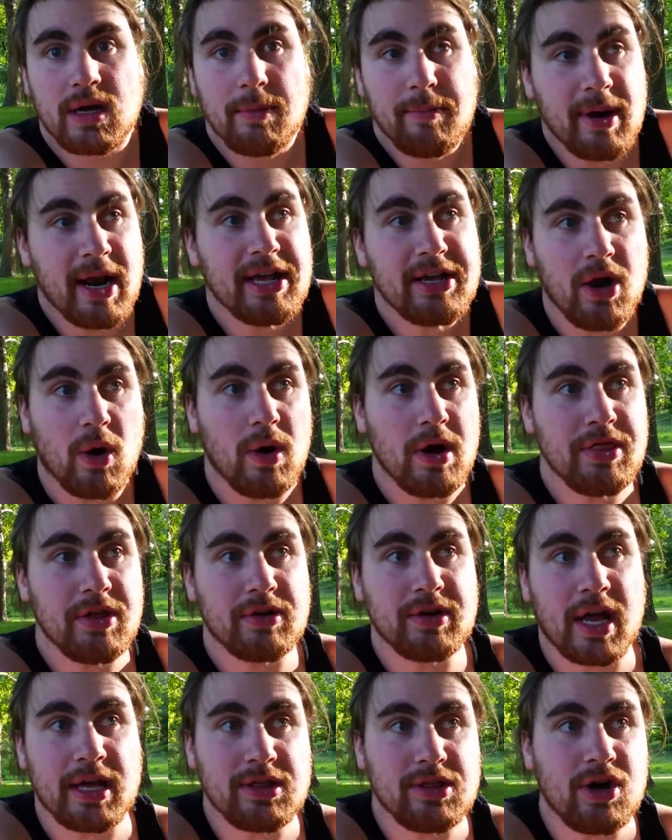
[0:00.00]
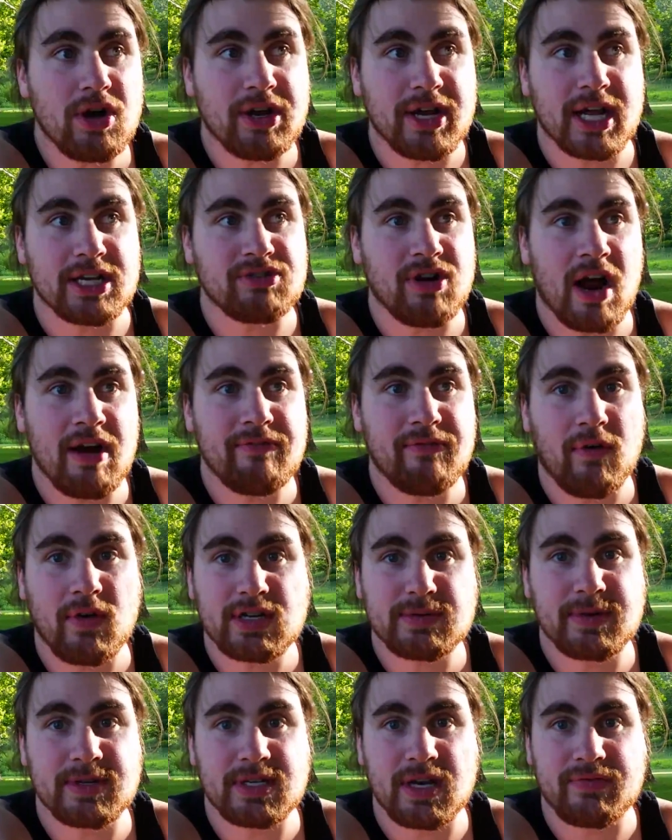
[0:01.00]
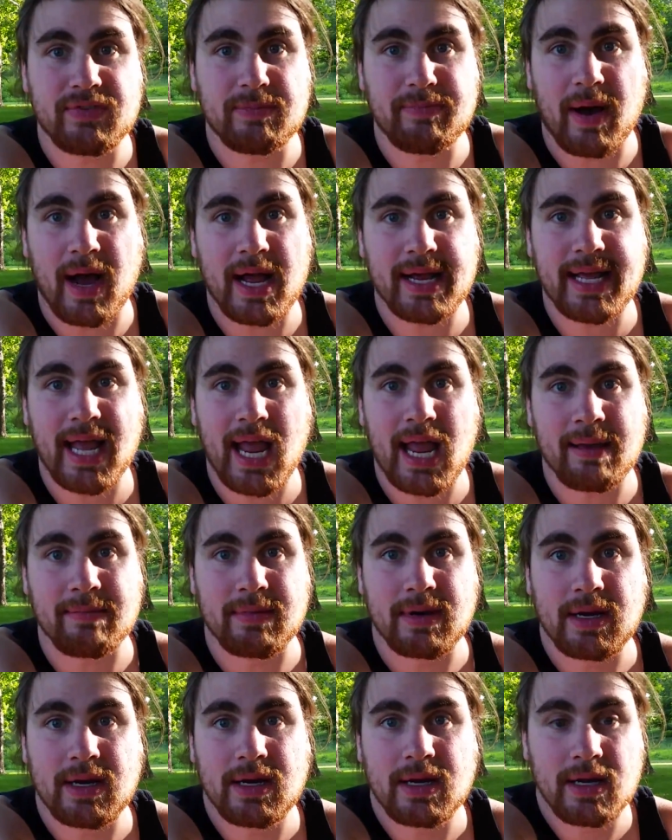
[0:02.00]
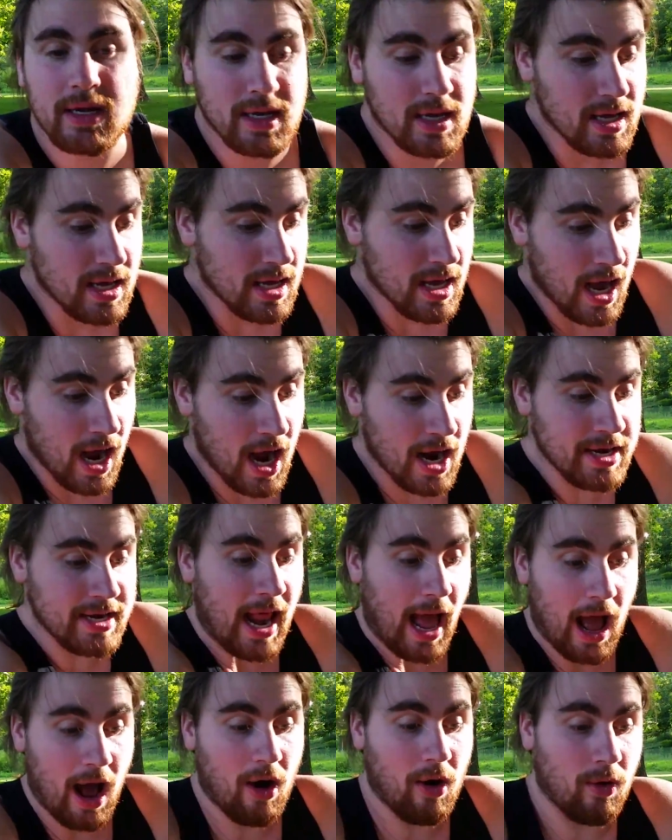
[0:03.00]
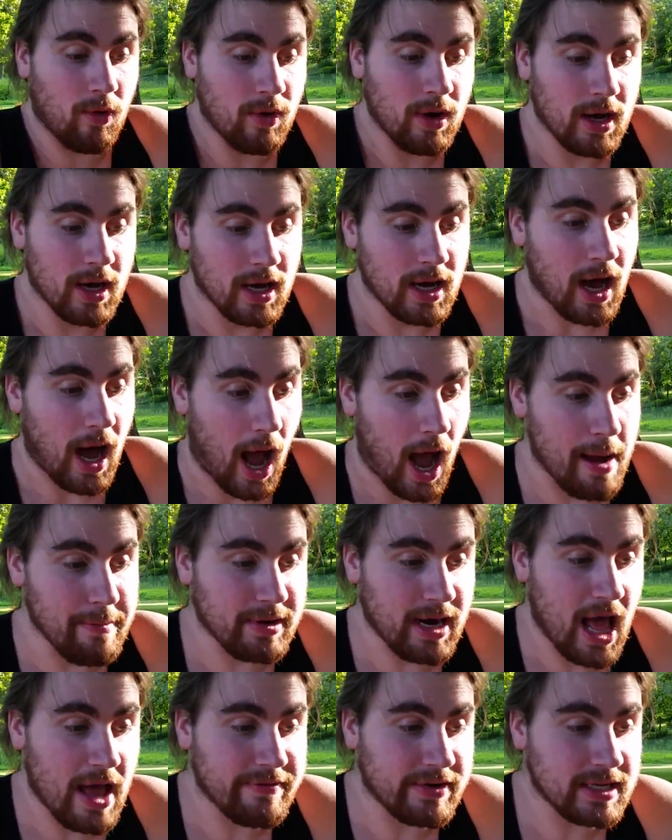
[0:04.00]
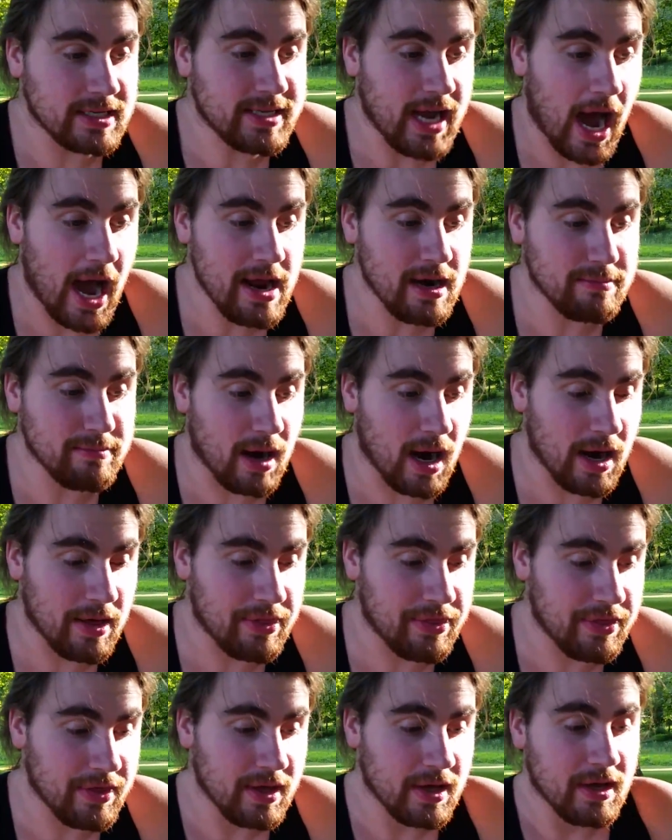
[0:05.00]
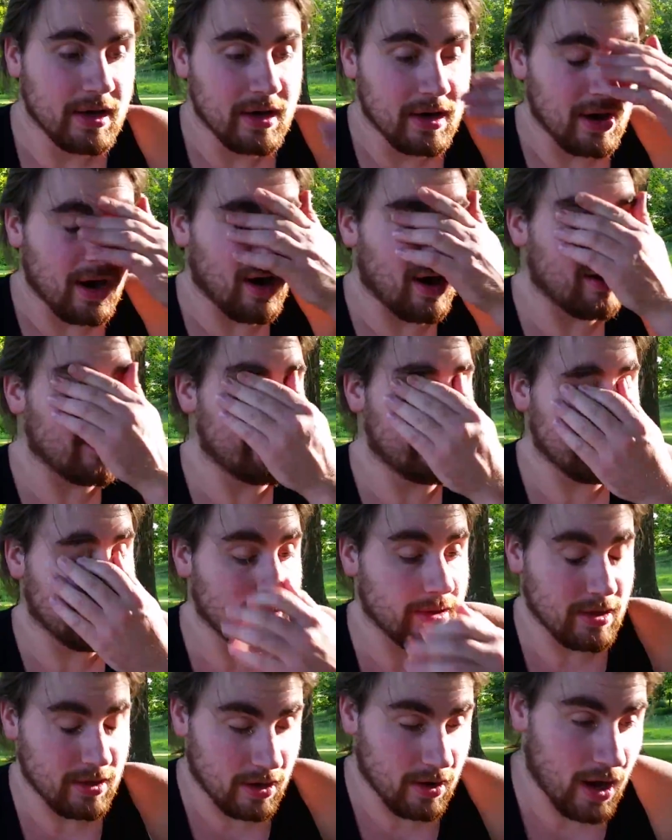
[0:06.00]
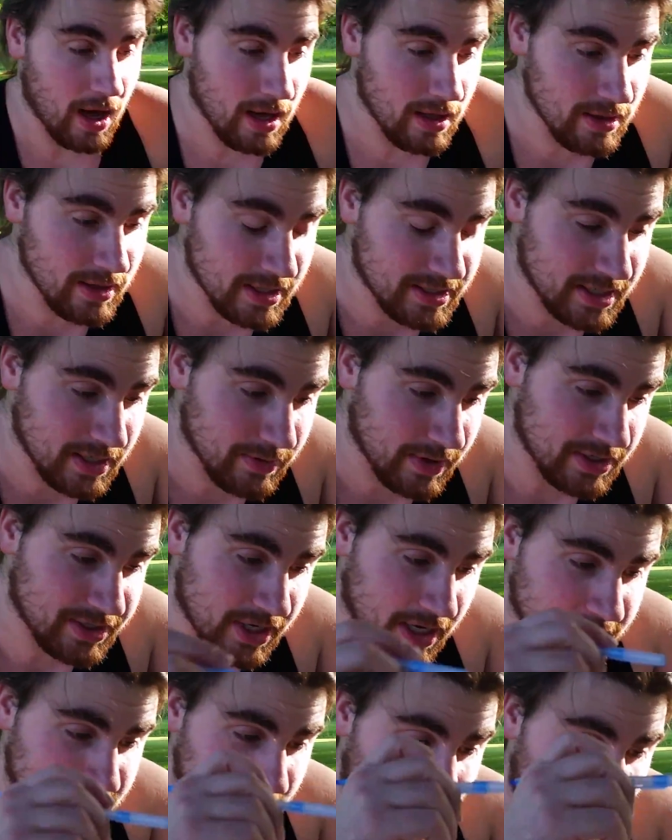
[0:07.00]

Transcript: But I go in there and I look and I try and force myself to buy a game. And now I'm going to have an entire month of, let's see what I checked